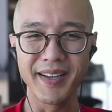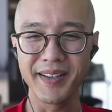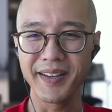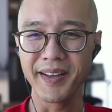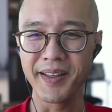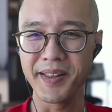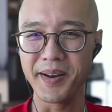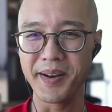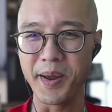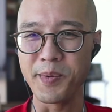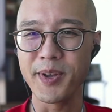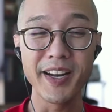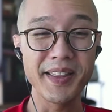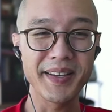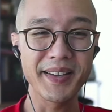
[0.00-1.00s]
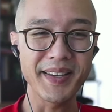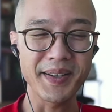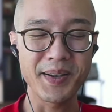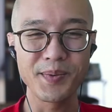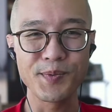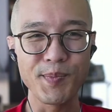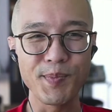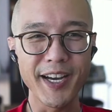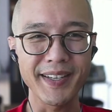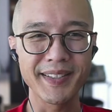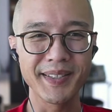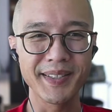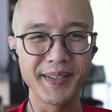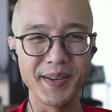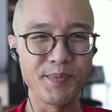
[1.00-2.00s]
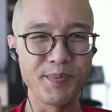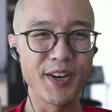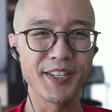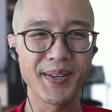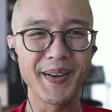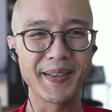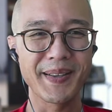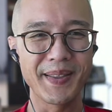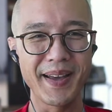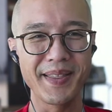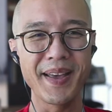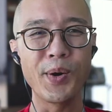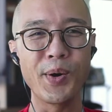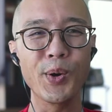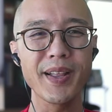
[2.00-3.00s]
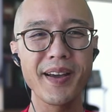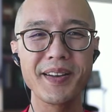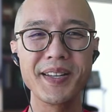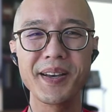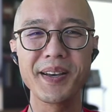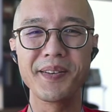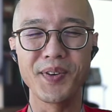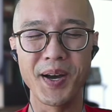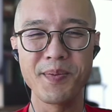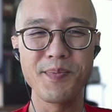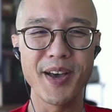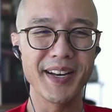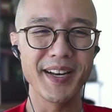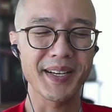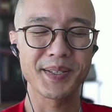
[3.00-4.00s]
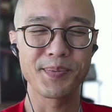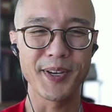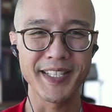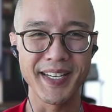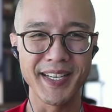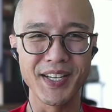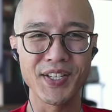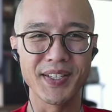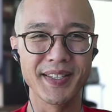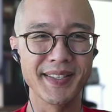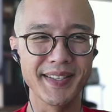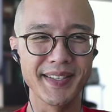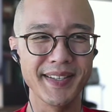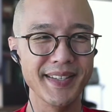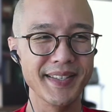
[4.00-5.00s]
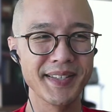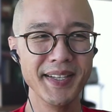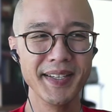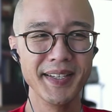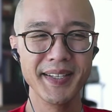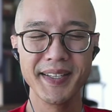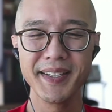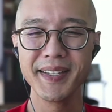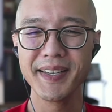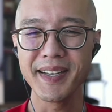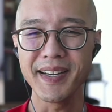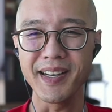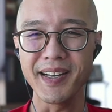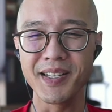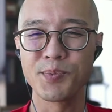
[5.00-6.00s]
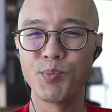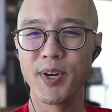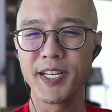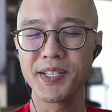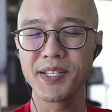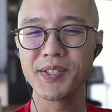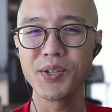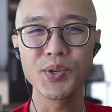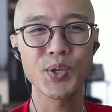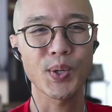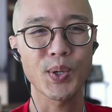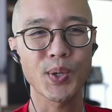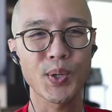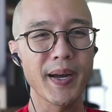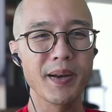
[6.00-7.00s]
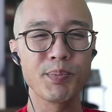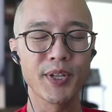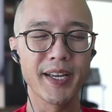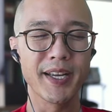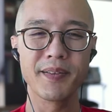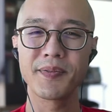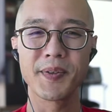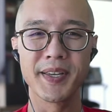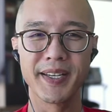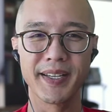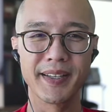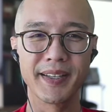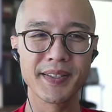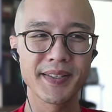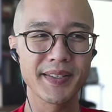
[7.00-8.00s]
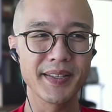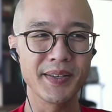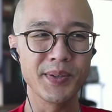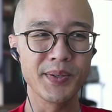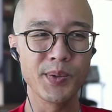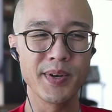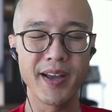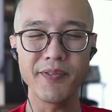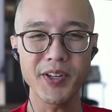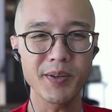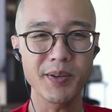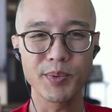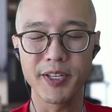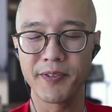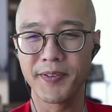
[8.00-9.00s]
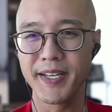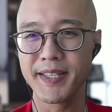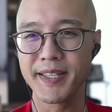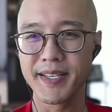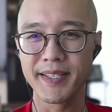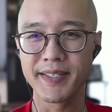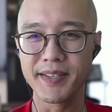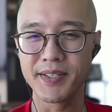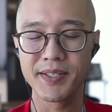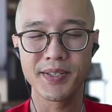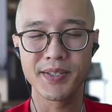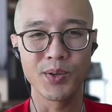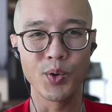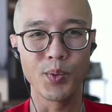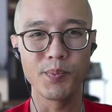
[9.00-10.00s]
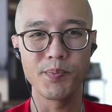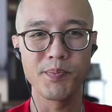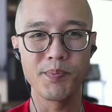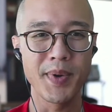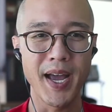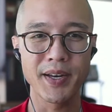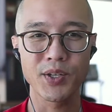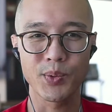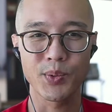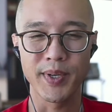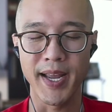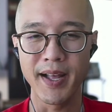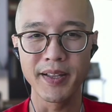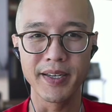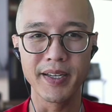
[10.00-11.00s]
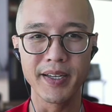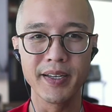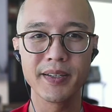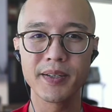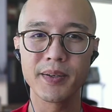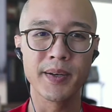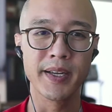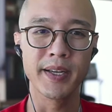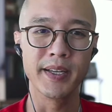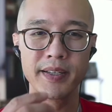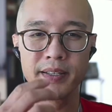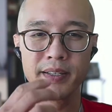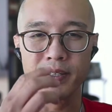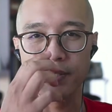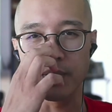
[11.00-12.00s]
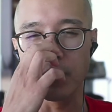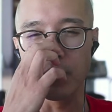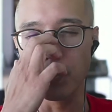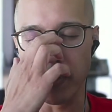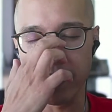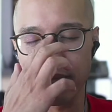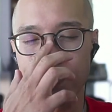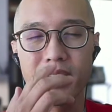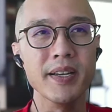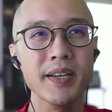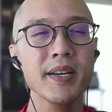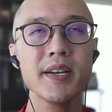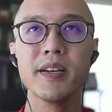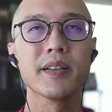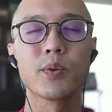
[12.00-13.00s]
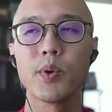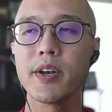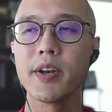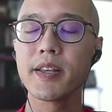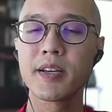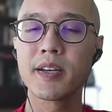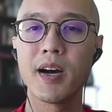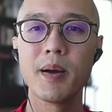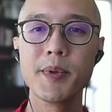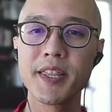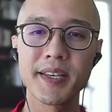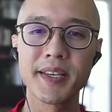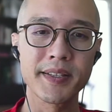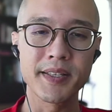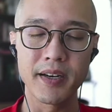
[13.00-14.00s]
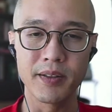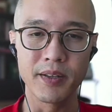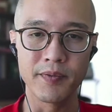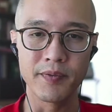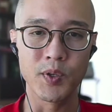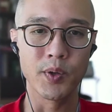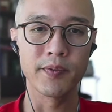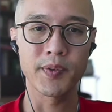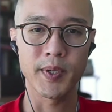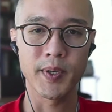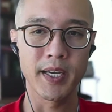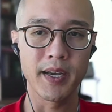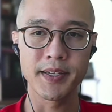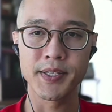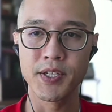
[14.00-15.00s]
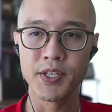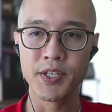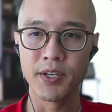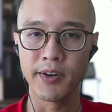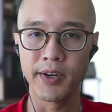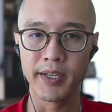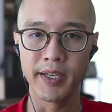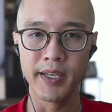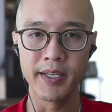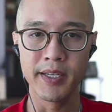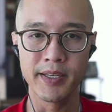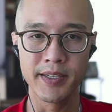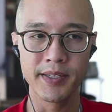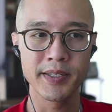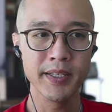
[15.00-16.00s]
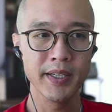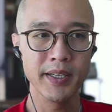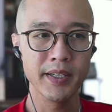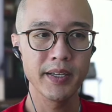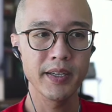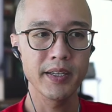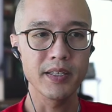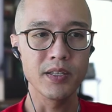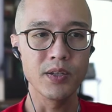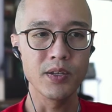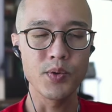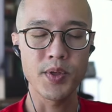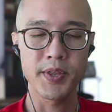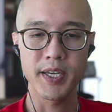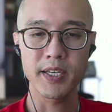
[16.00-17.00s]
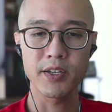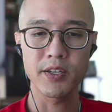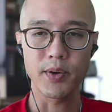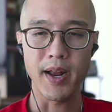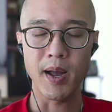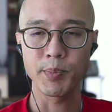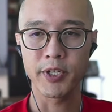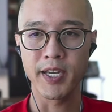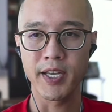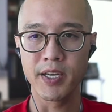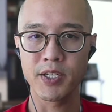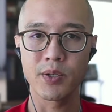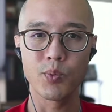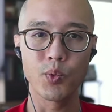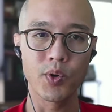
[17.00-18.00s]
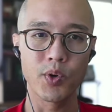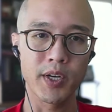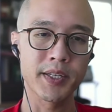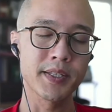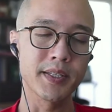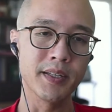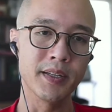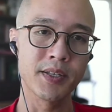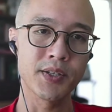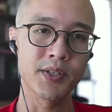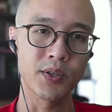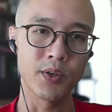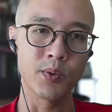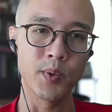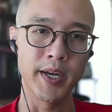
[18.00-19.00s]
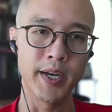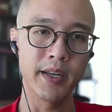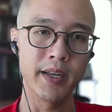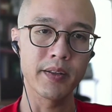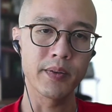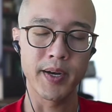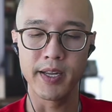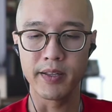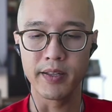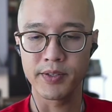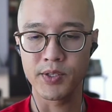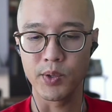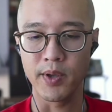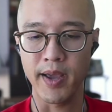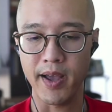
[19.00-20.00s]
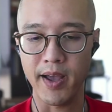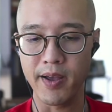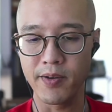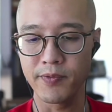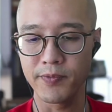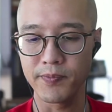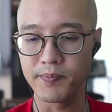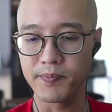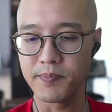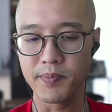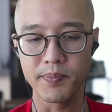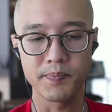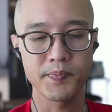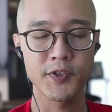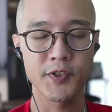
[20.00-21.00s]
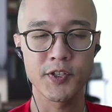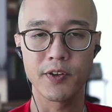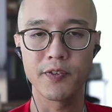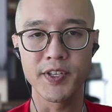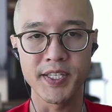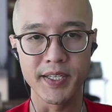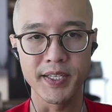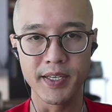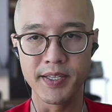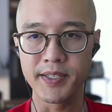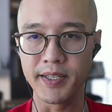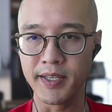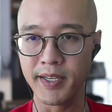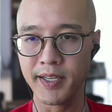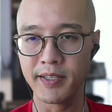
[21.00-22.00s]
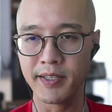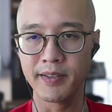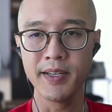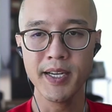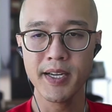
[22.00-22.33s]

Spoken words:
and I think that comes back to, in my talk, that whole idea of unmet expectations is, as much as you try to plan for things, you inevitably find things that just don't match reality, right? So one of the common things that I love doing for chaos engineering is you think your application works in a certain way, right? So you have services and